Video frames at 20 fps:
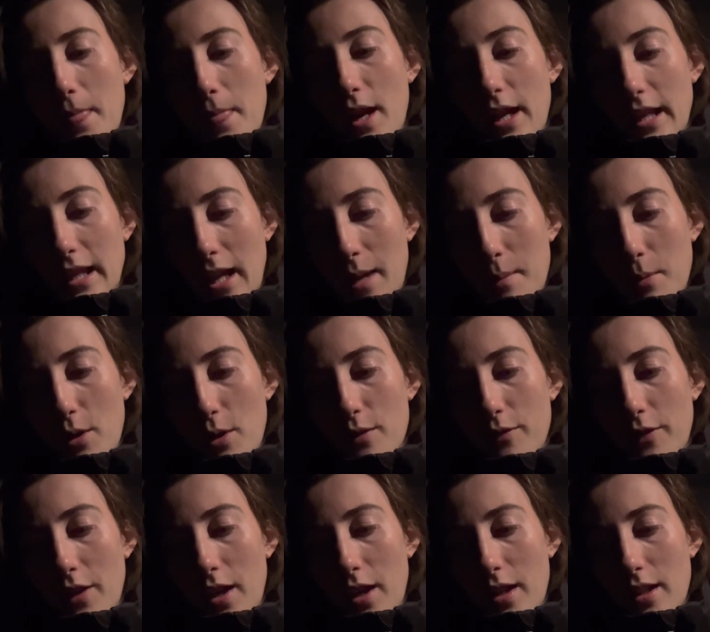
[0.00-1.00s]
I came
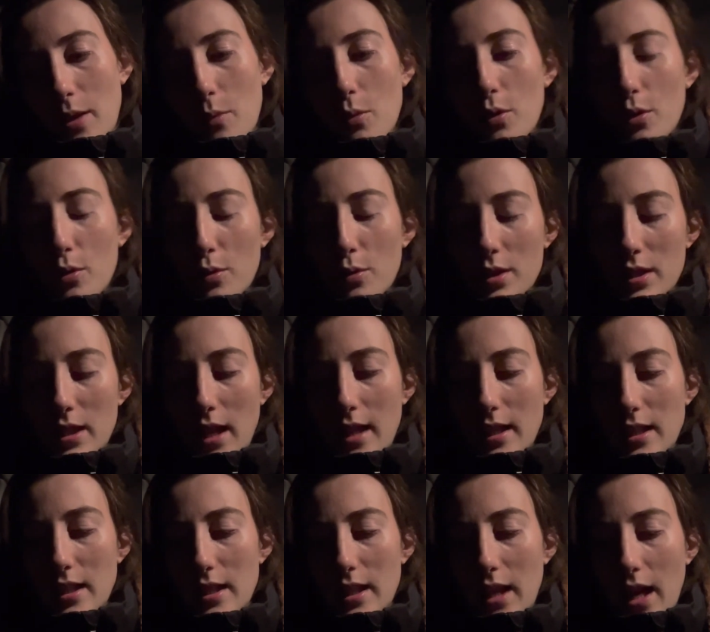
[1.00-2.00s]
over, they were all
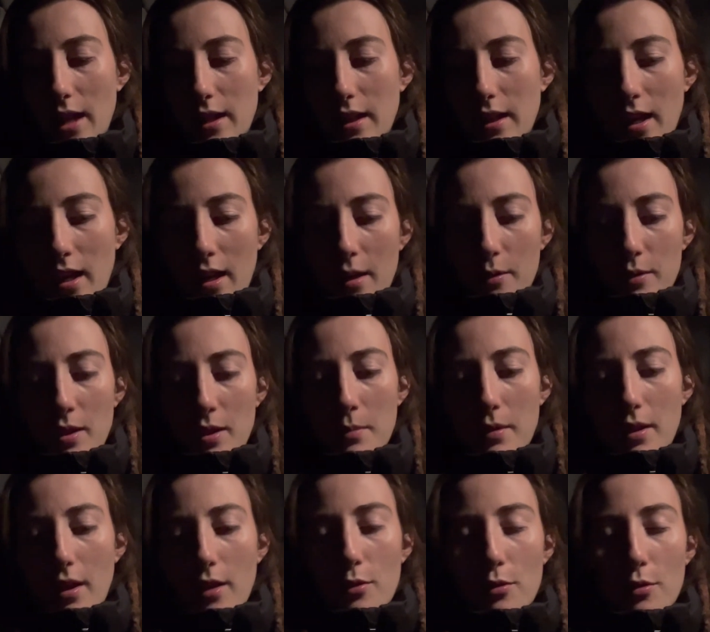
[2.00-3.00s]
standing together. Some of
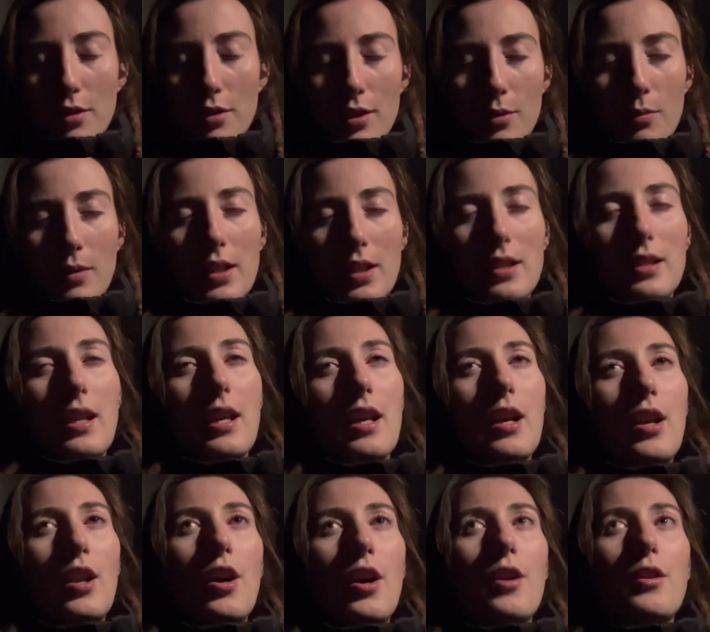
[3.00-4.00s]
the other horses wanted to say
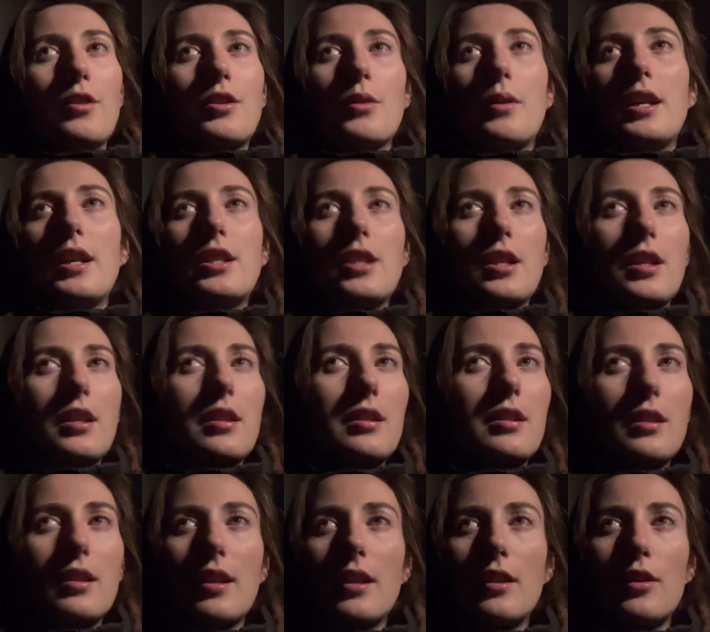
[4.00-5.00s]
hello, so I
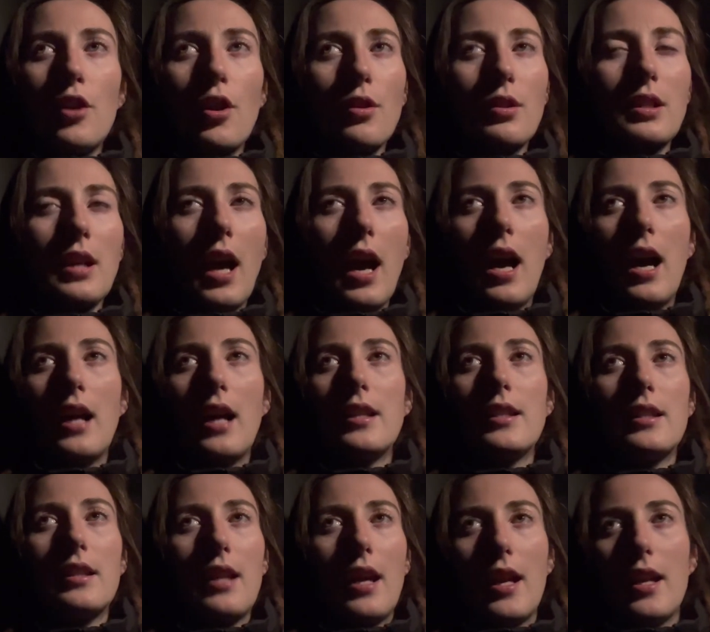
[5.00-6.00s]
just nosed a hand
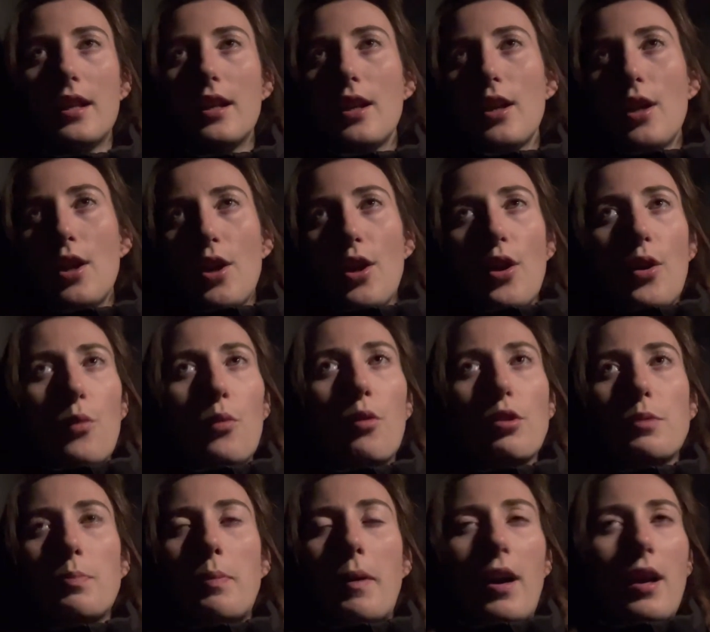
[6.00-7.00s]
and then
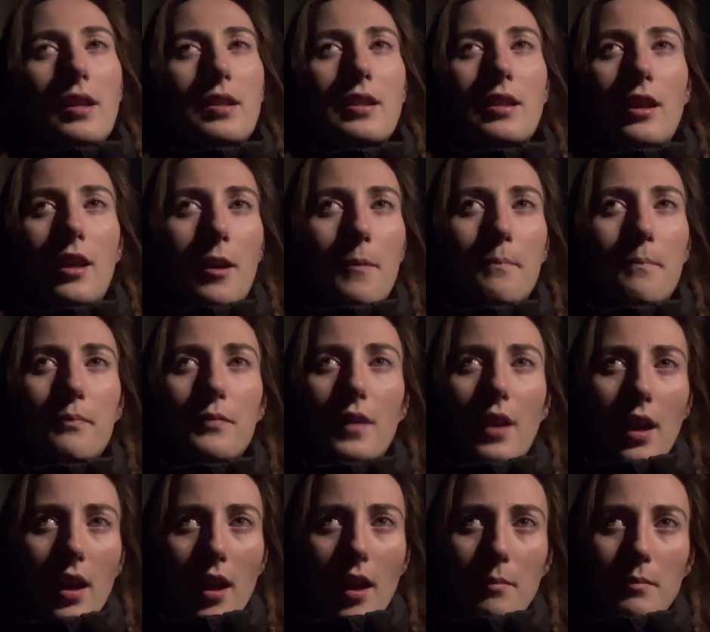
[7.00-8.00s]
walked past them
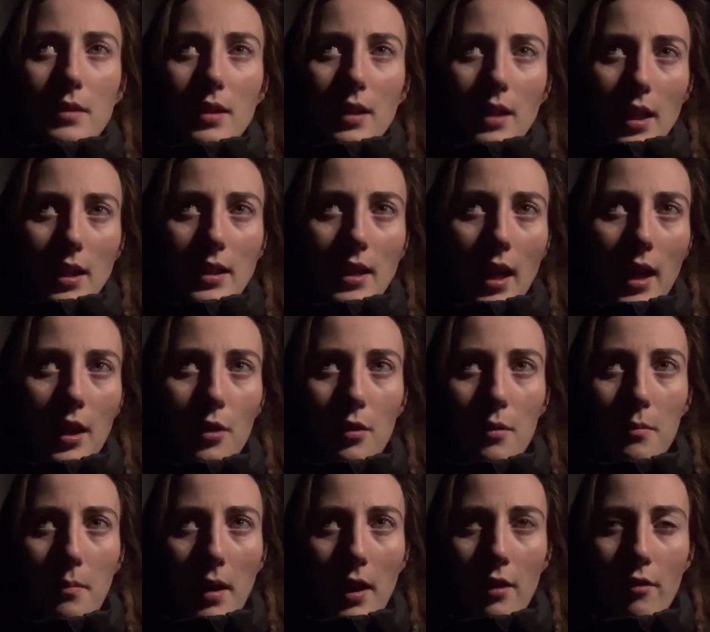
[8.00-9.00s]
to their tail
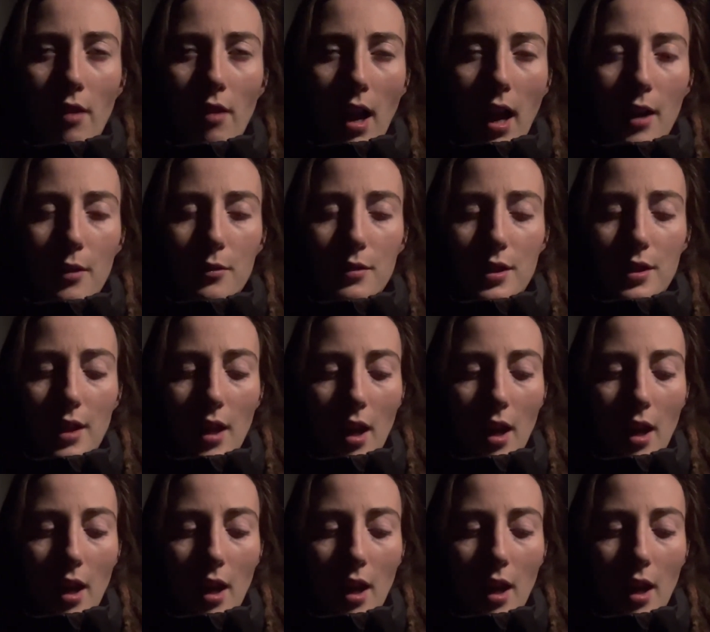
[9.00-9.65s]
and back around.